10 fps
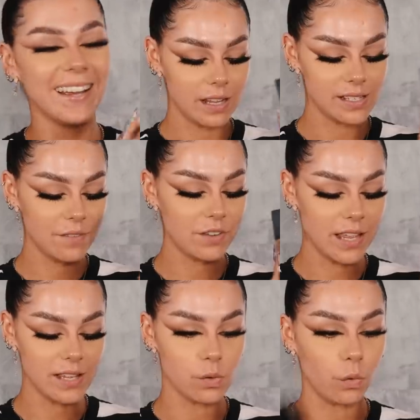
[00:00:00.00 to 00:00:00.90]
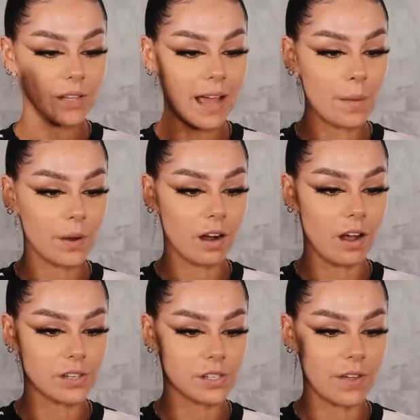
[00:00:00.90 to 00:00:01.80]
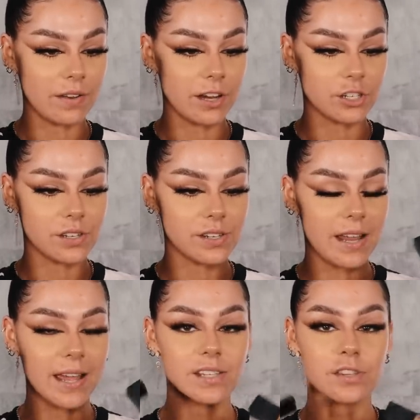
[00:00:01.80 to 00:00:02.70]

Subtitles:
It's either this or the Hourglass foundation sticks.